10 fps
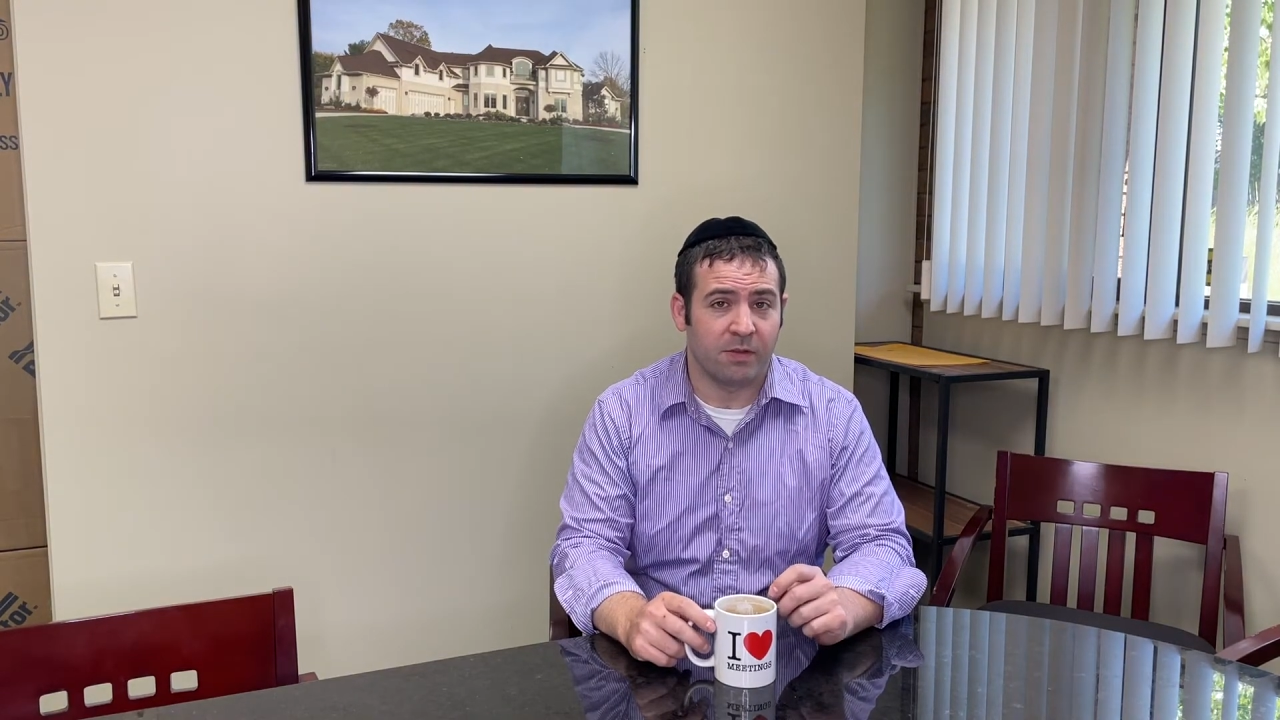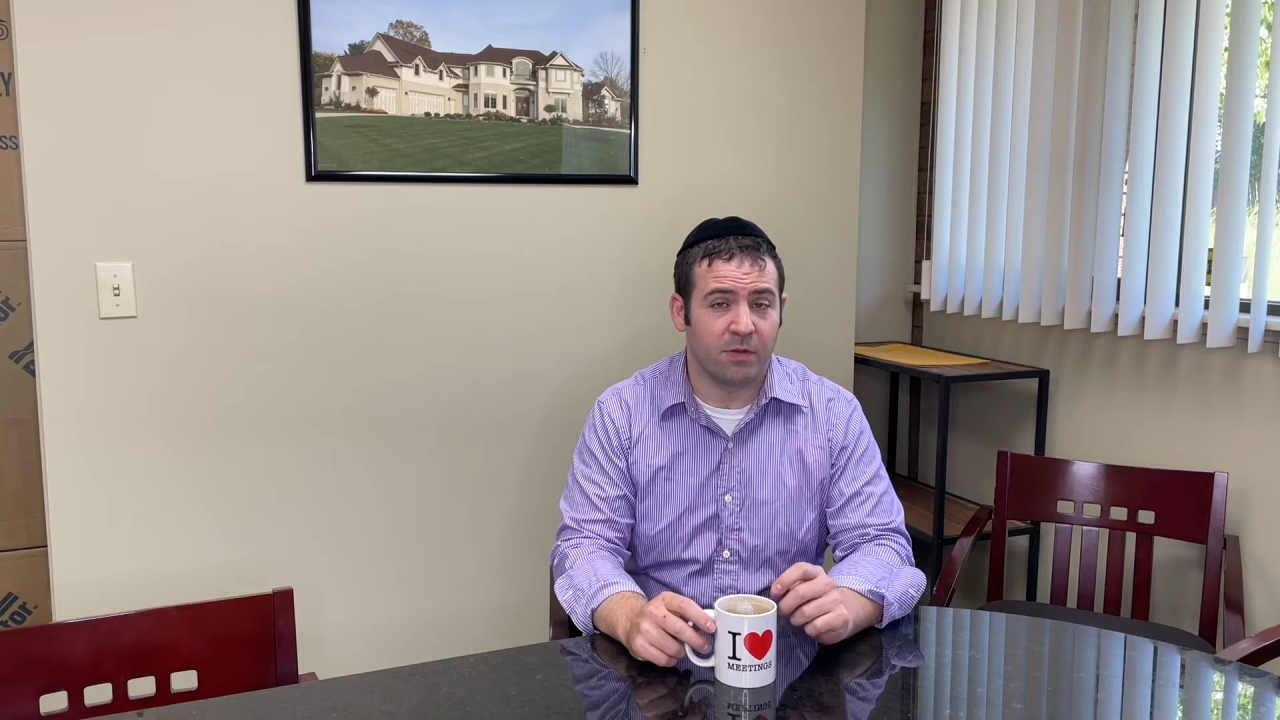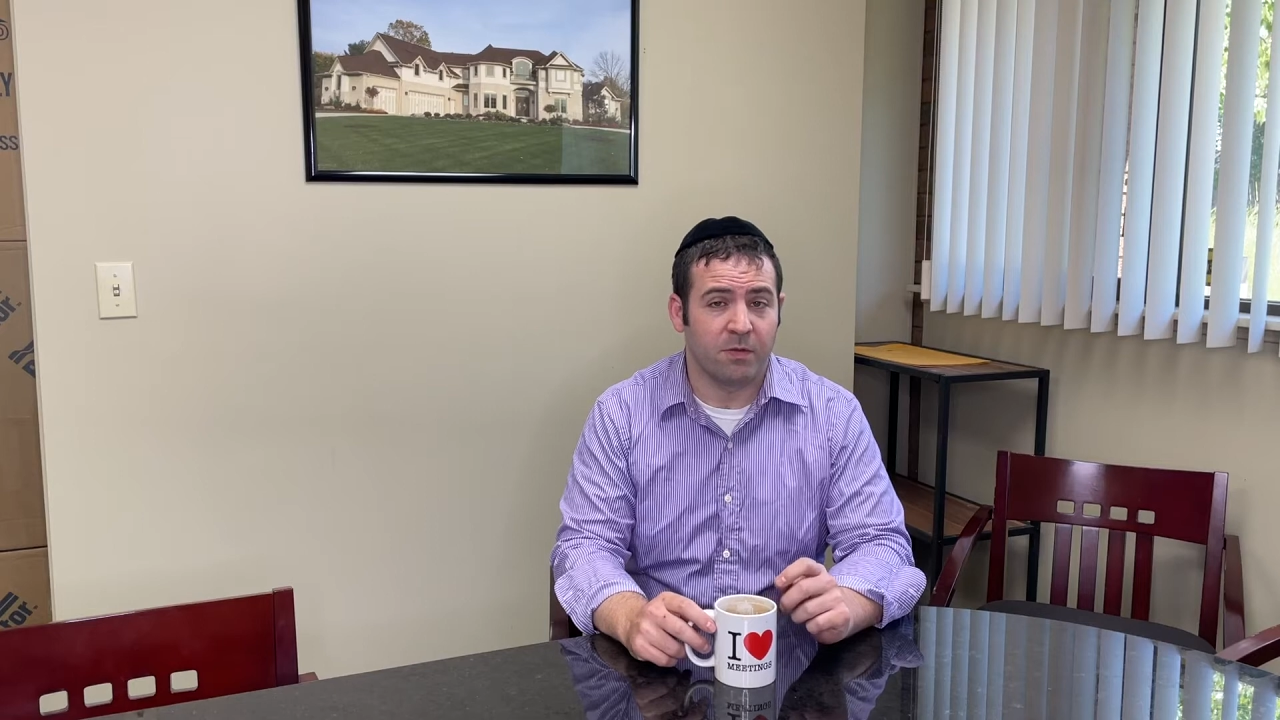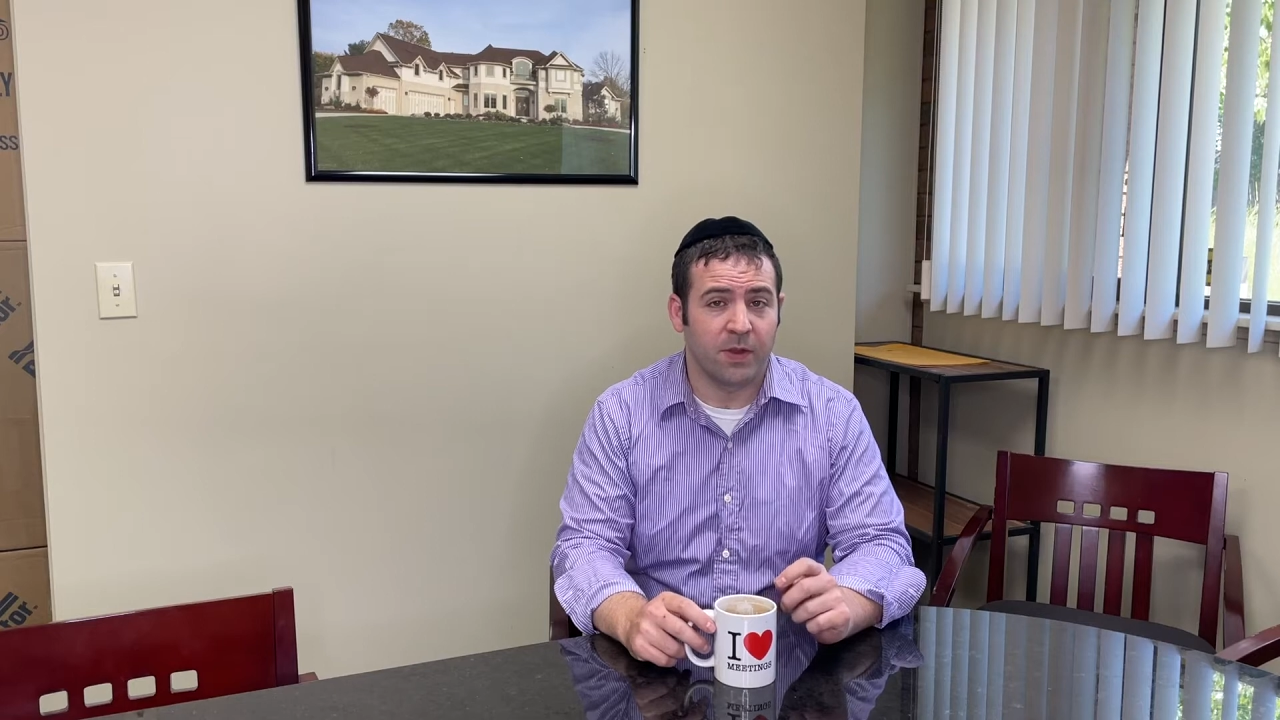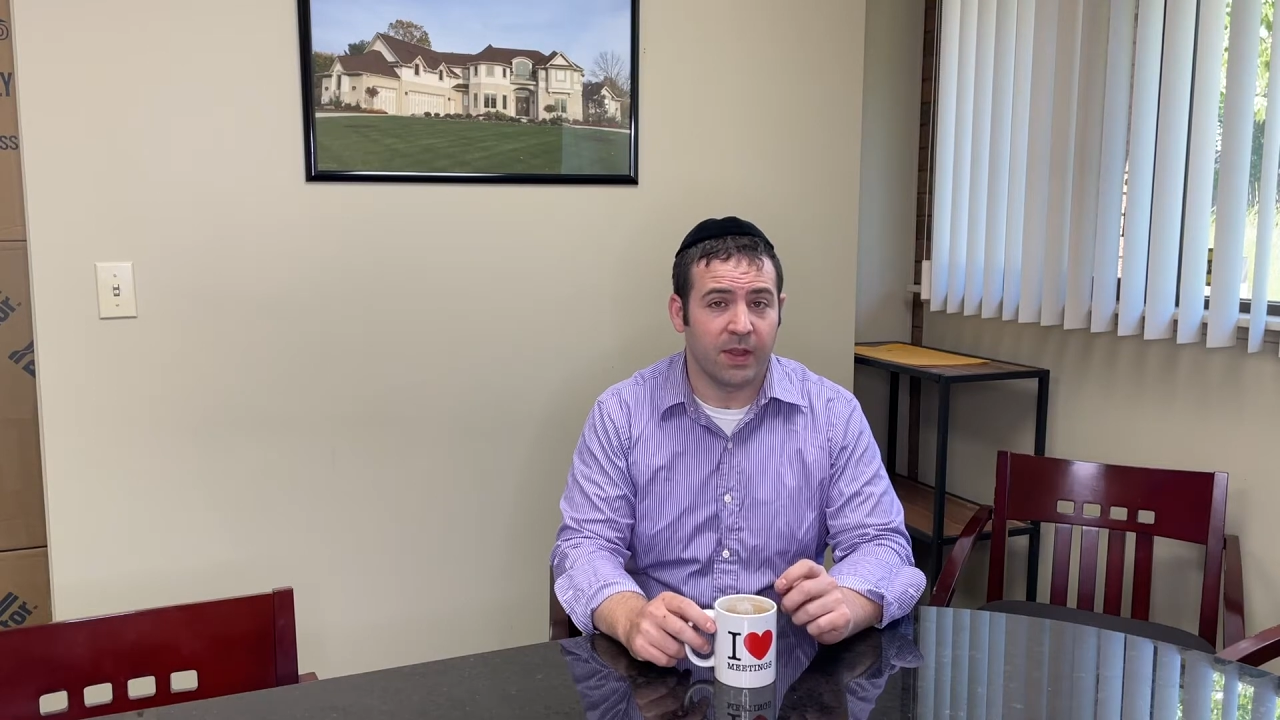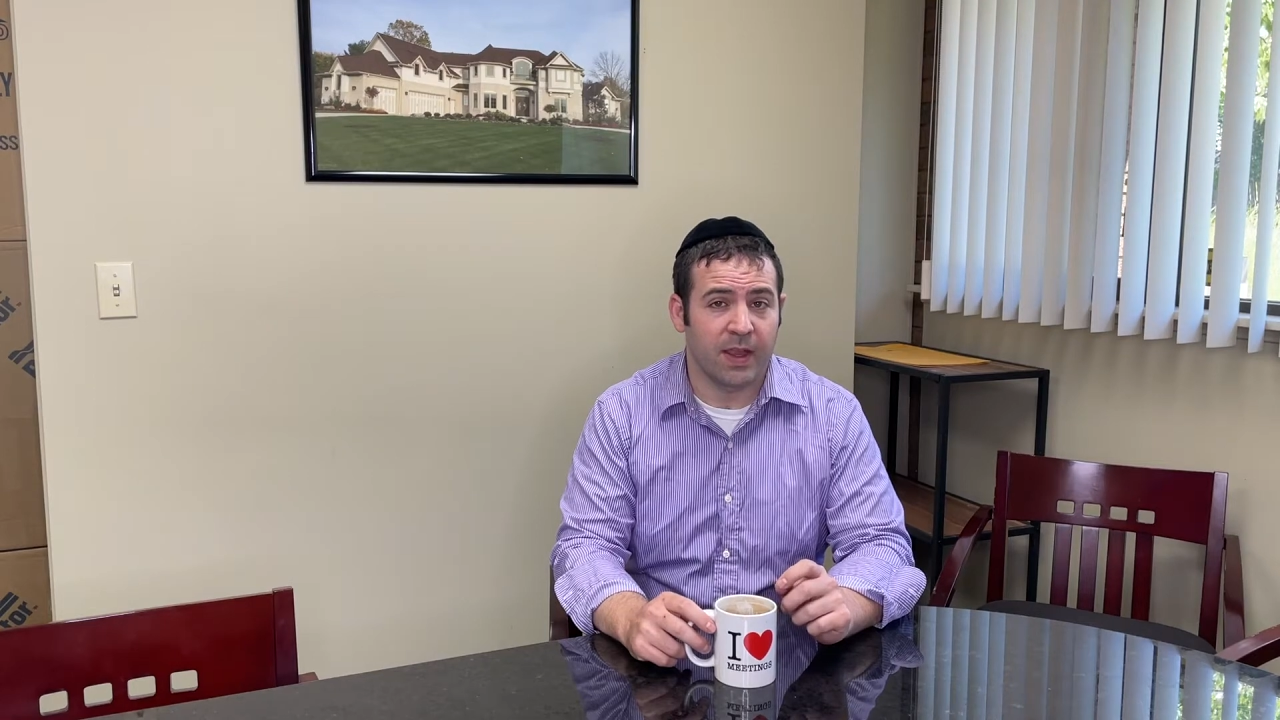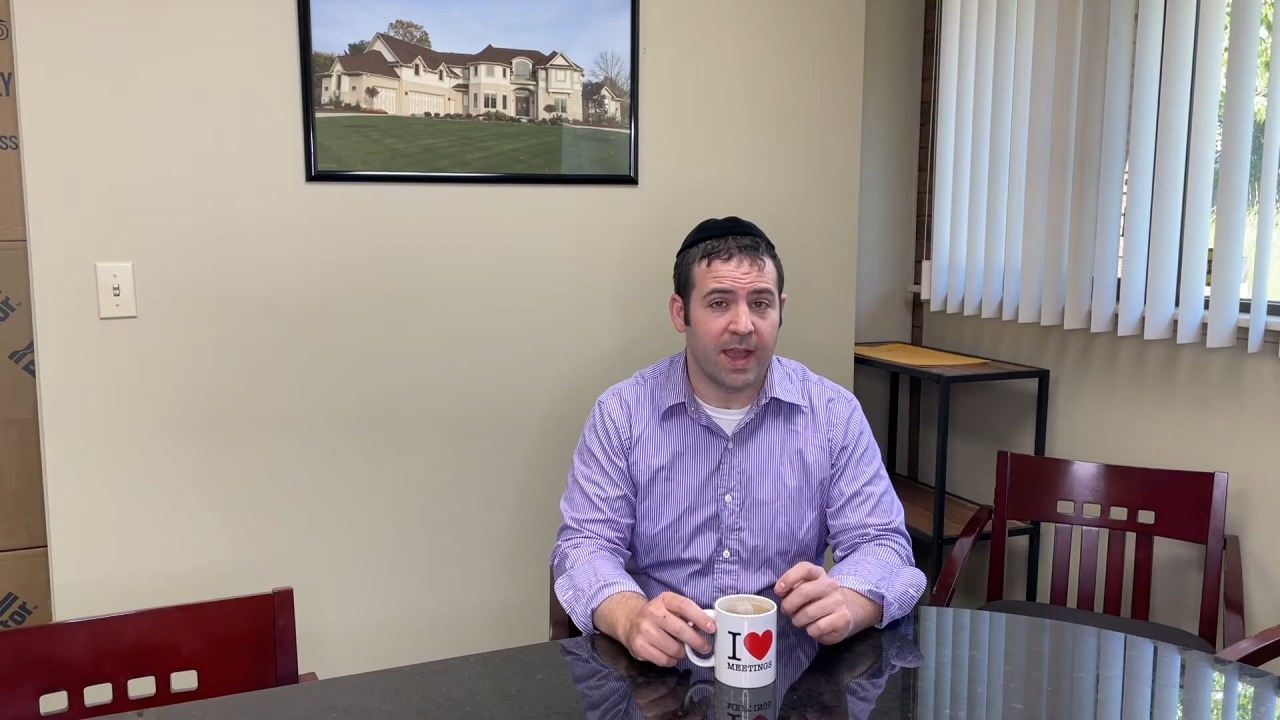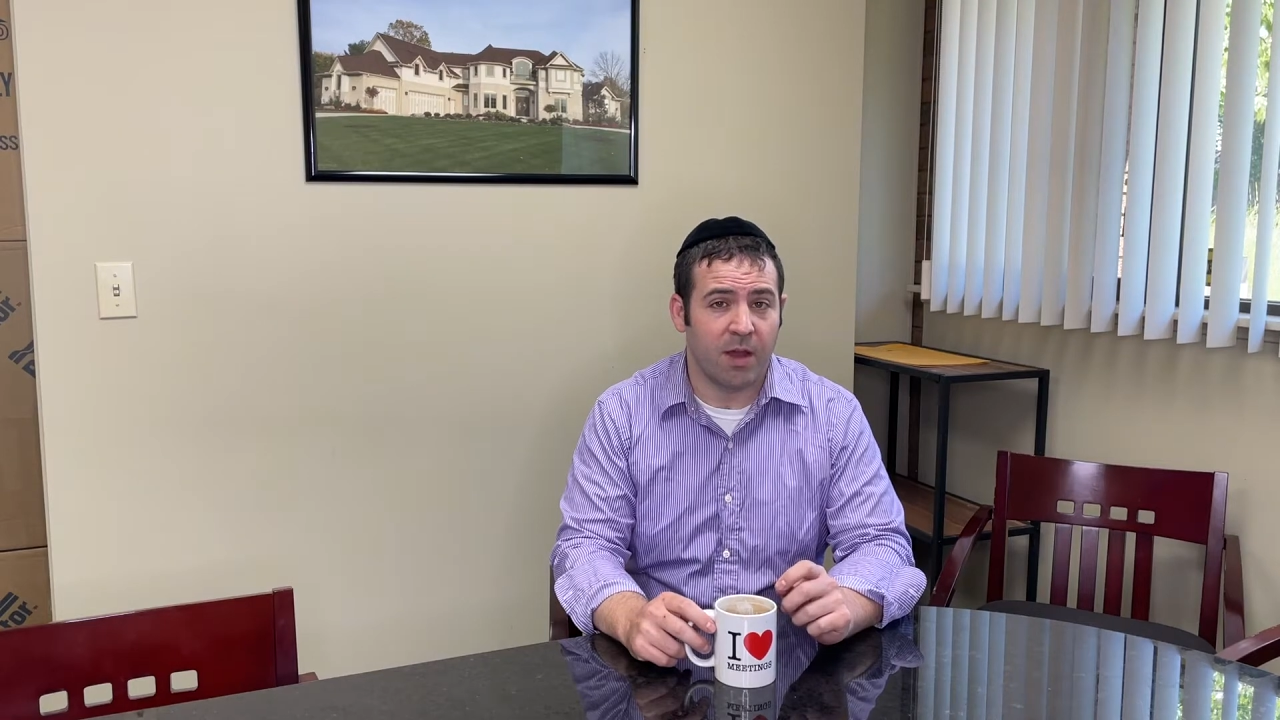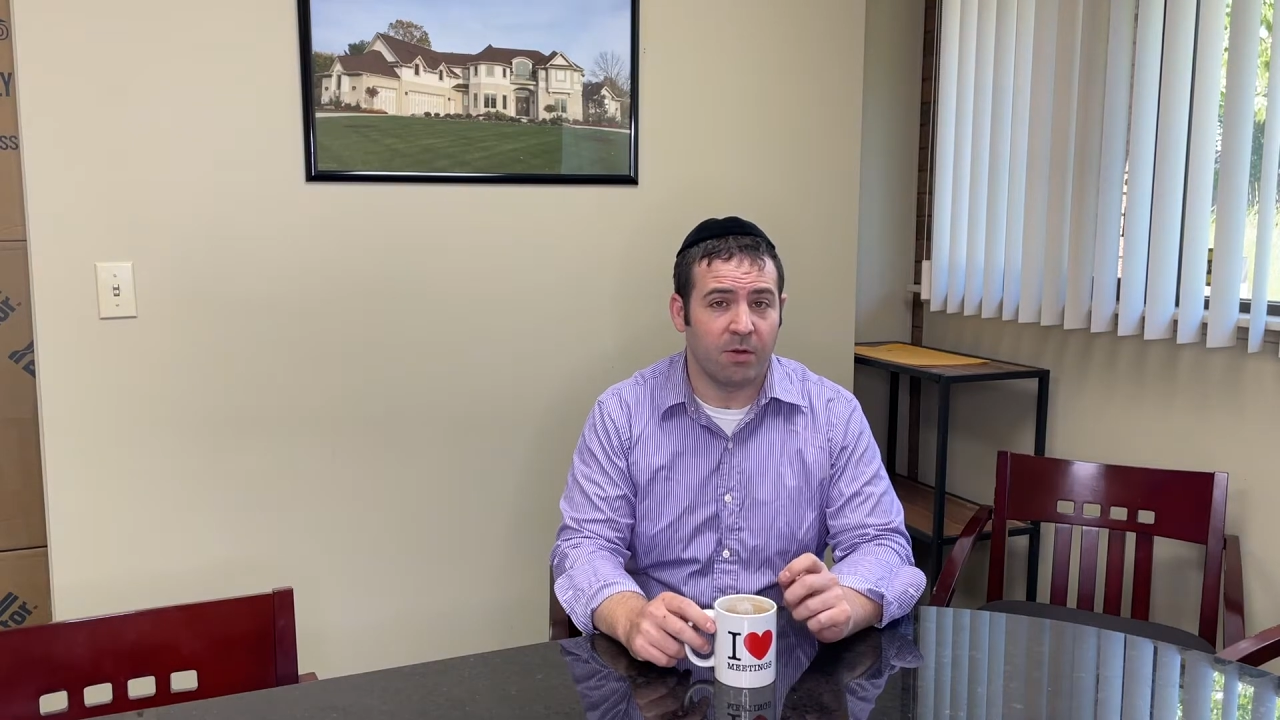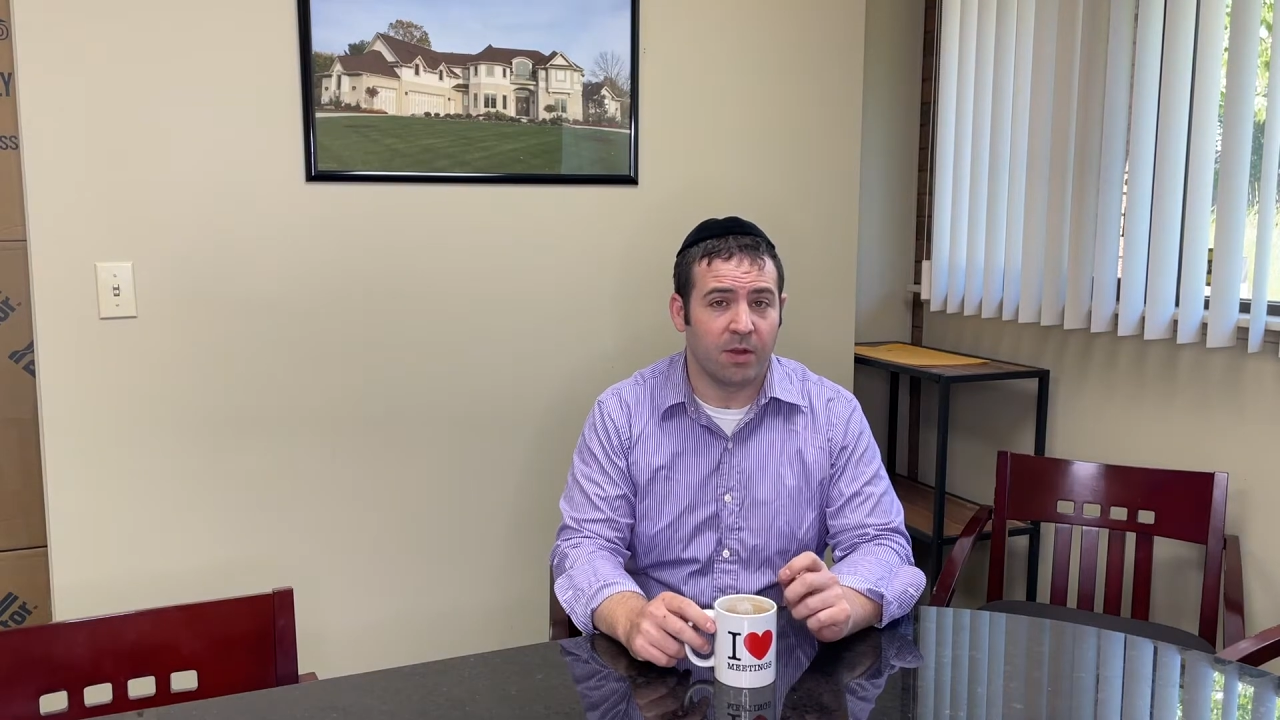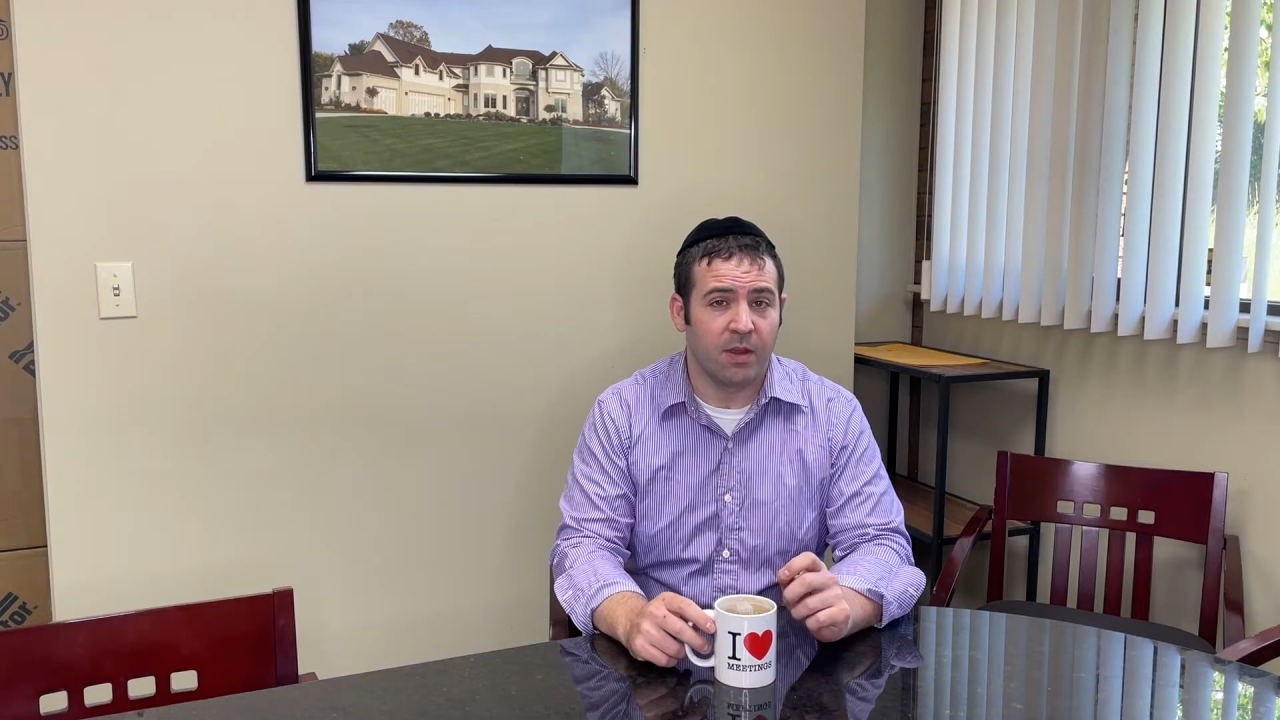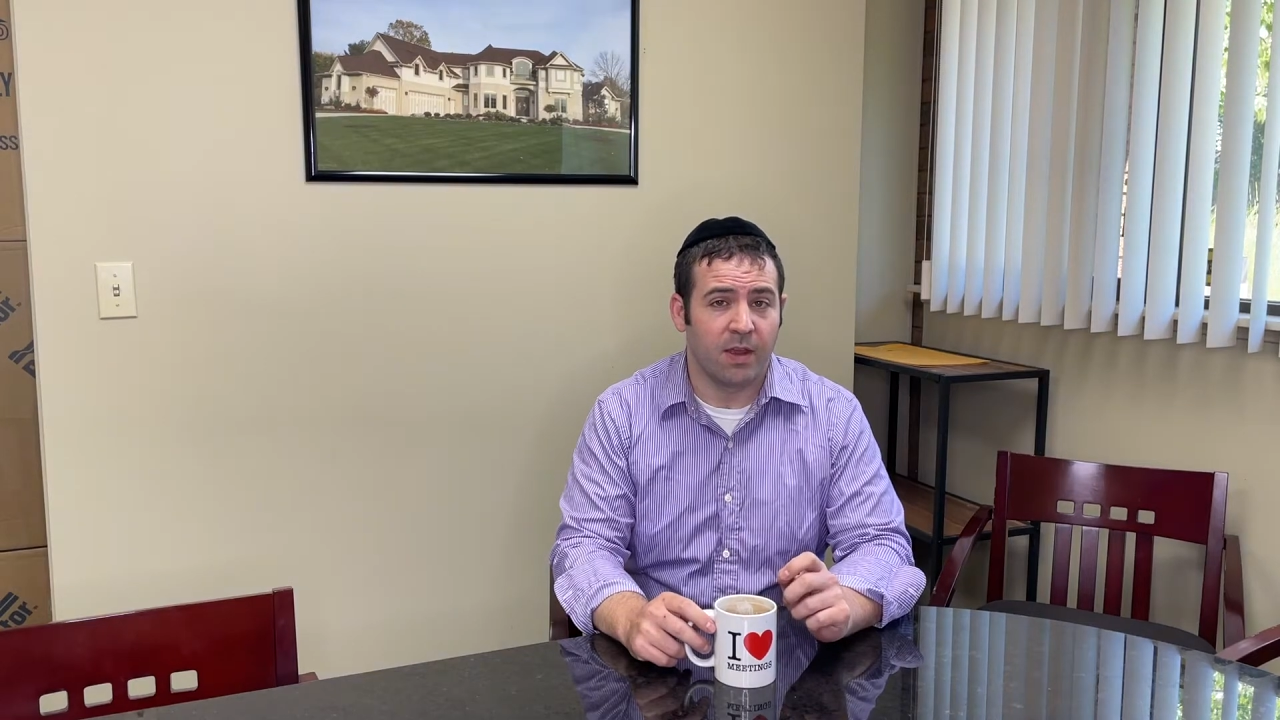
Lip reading: of filling out